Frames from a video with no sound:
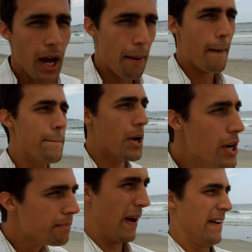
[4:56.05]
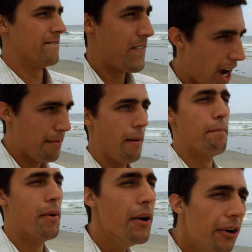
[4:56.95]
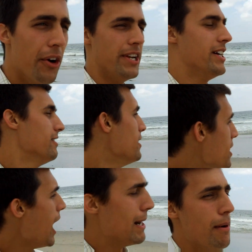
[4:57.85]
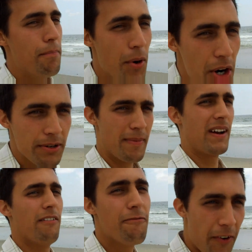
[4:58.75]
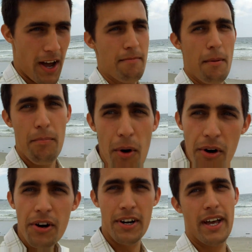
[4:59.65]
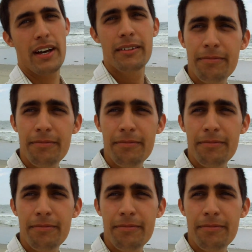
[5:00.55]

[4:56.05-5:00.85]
I'm a bird, mother. I'm a bird. I'm a bird, mother. I'm a bird.